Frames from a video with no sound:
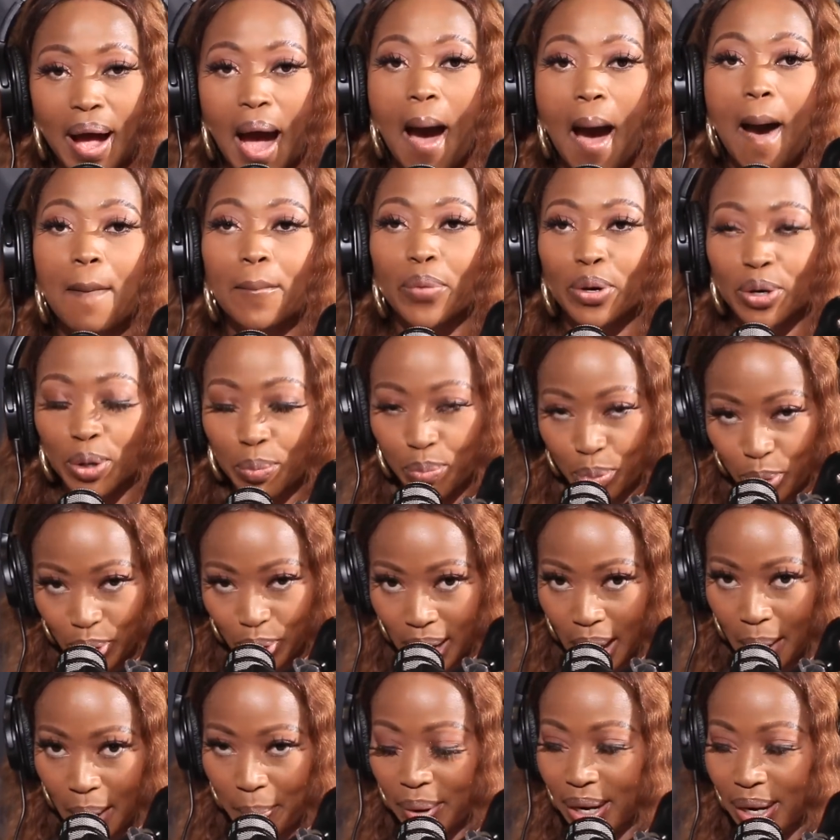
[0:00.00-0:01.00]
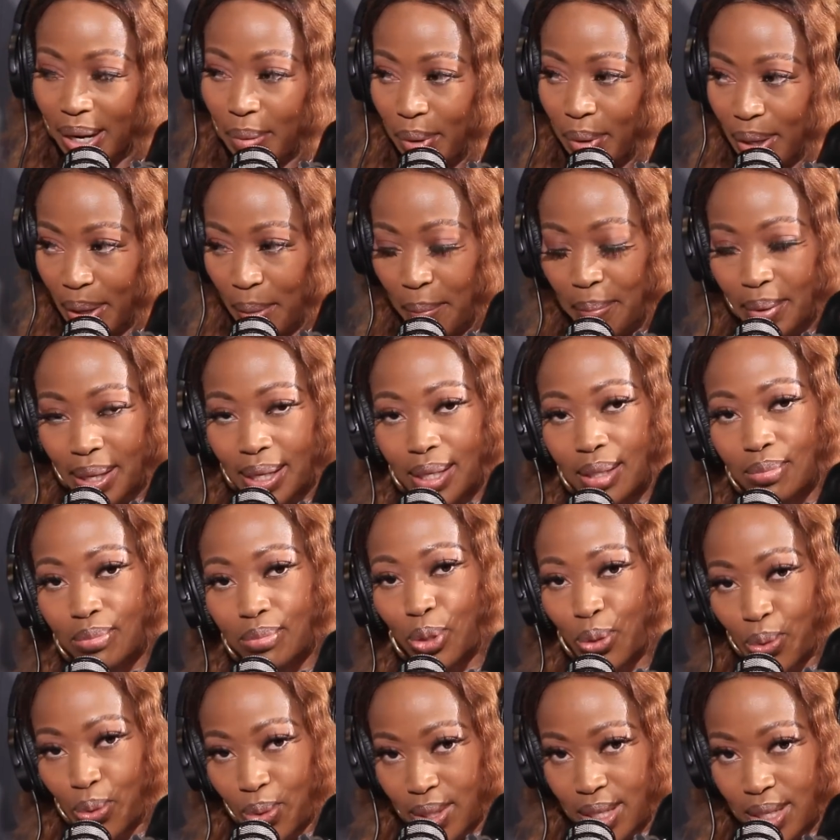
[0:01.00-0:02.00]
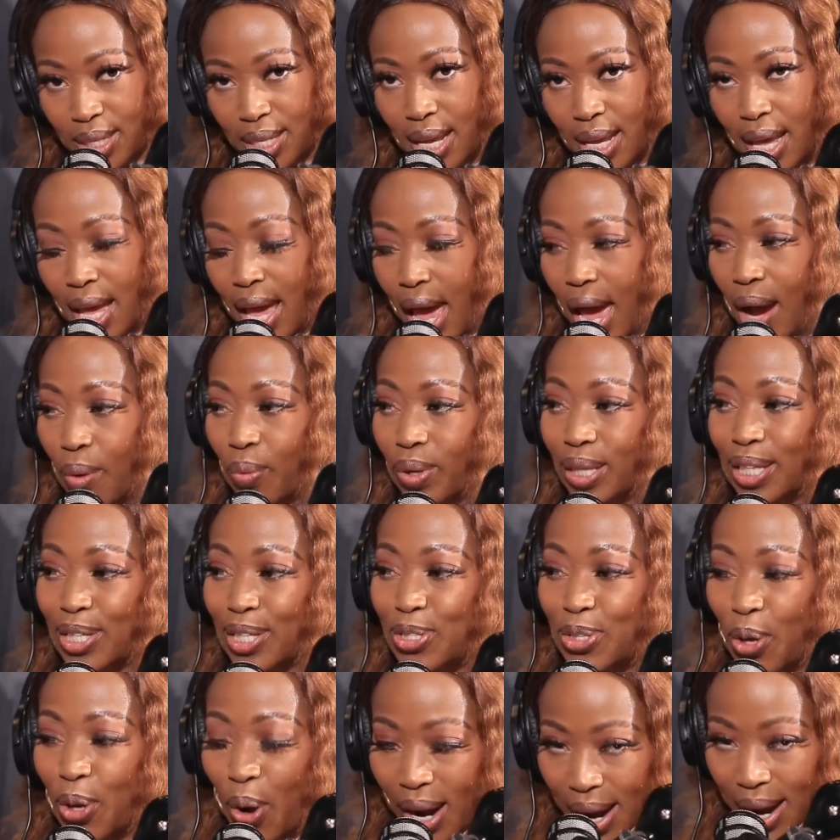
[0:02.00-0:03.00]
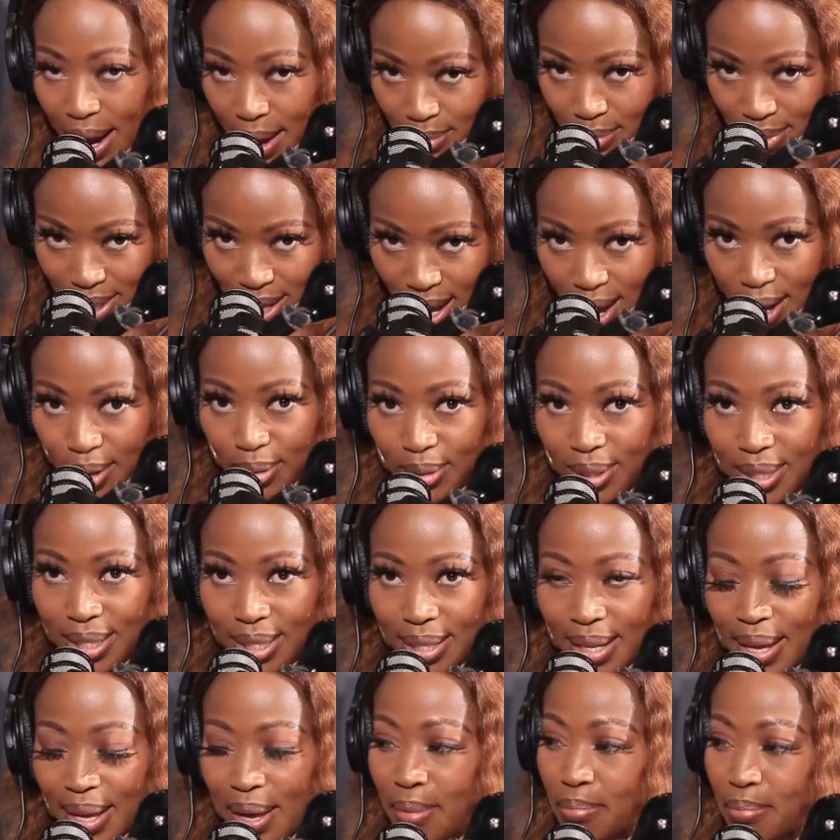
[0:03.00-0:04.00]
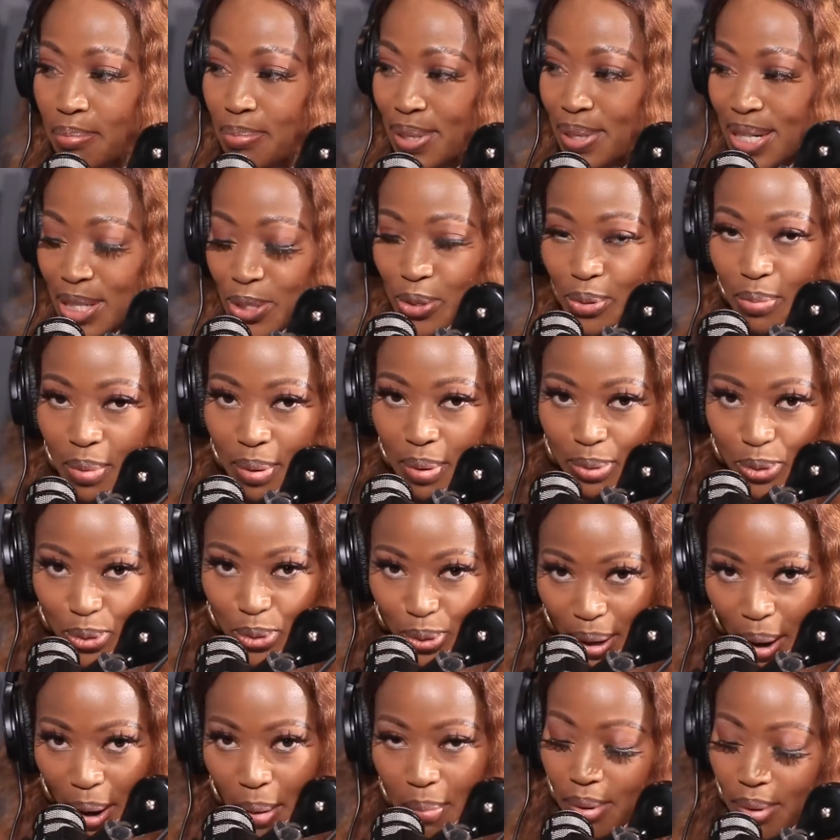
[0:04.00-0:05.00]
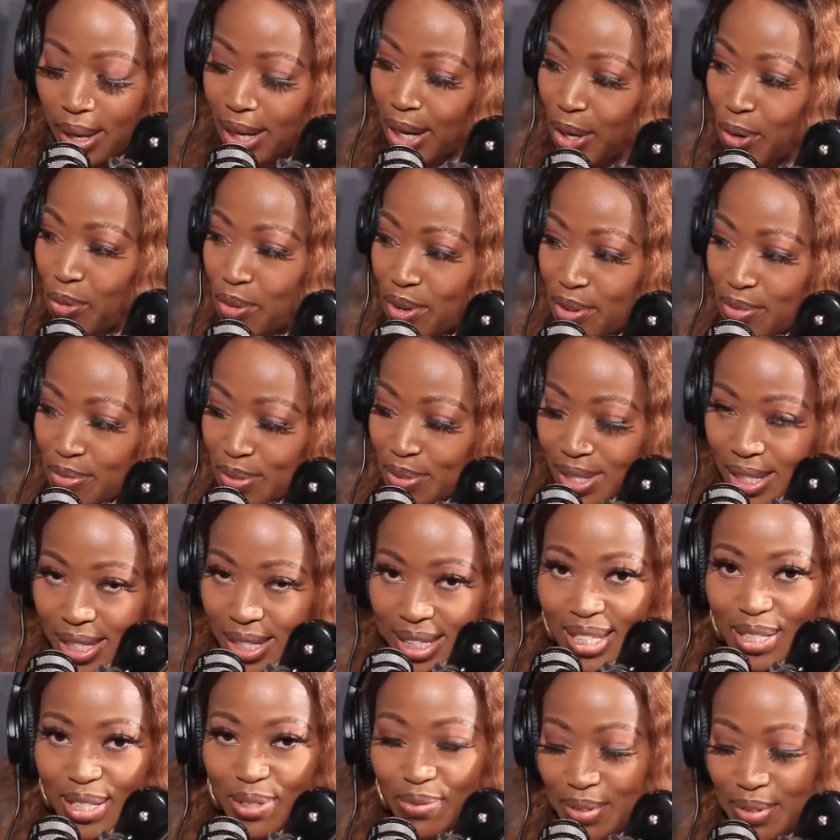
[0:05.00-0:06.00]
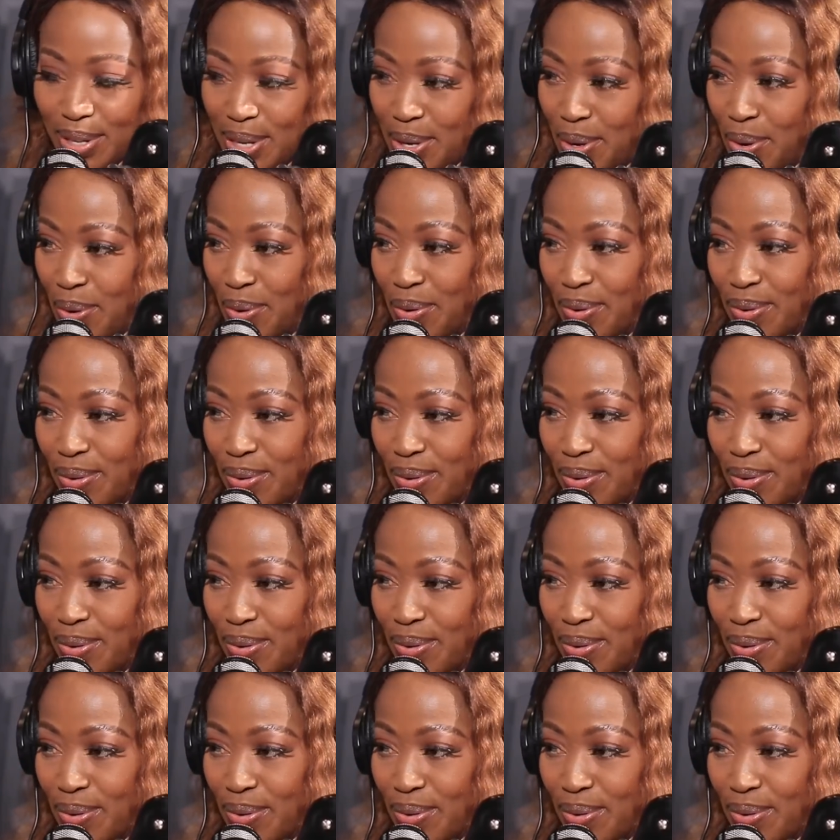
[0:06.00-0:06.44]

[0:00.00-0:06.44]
I'm going to pull up and I'm going to make him do it. And when the song comes out, please remember to come back and revisit this video.